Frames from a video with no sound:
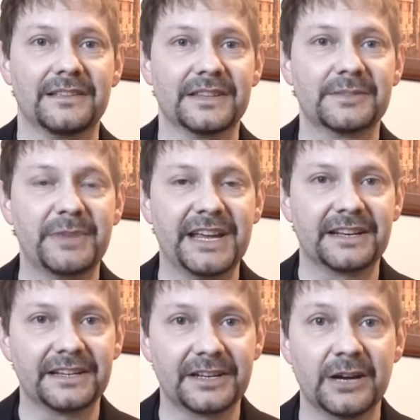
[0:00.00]
This
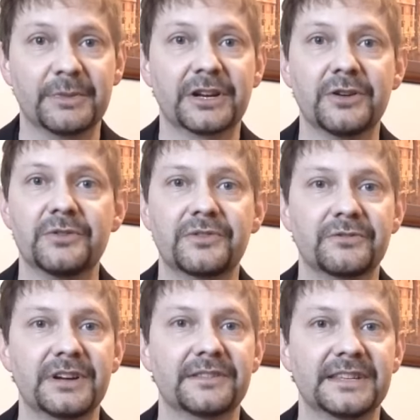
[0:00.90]
pain can come and go
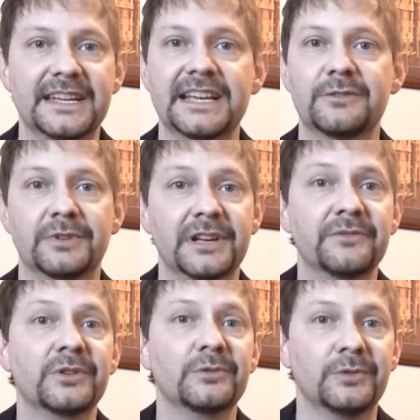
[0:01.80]
throughout the day
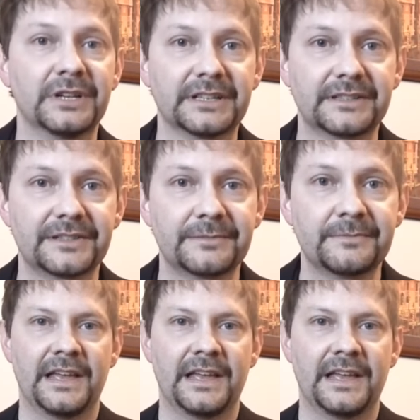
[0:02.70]
whenever it wants.